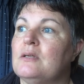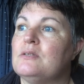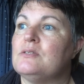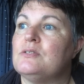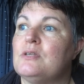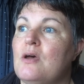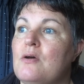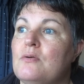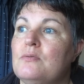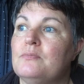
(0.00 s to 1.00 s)

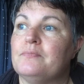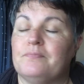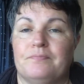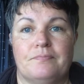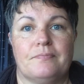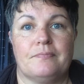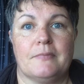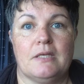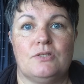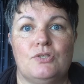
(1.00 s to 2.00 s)
So,
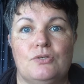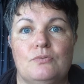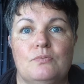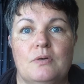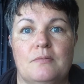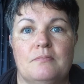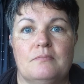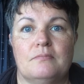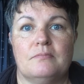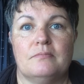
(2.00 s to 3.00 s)
to
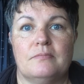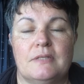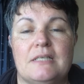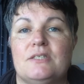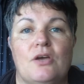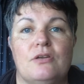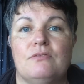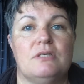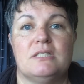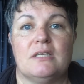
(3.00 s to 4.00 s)
um, that's the
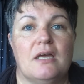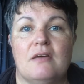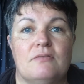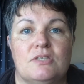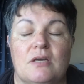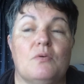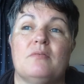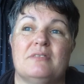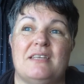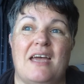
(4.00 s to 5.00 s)
only reason I ever check.
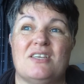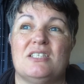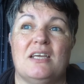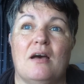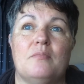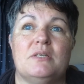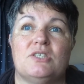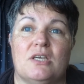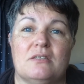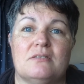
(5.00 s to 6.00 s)
Well, actually, hubby
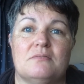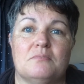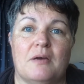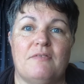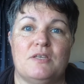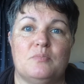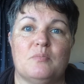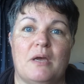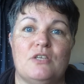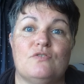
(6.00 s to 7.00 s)
checks my
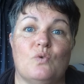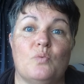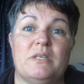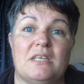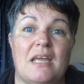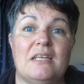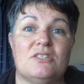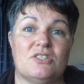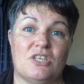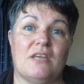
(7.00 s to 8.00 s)
Facebook page for me daily
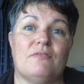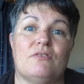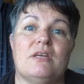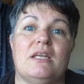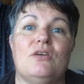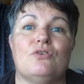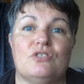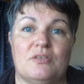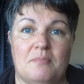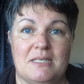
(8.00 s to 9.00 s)
to check if there are any
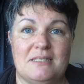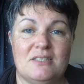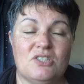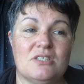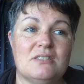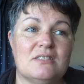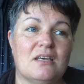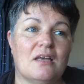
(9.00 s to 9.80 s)
urgent messages.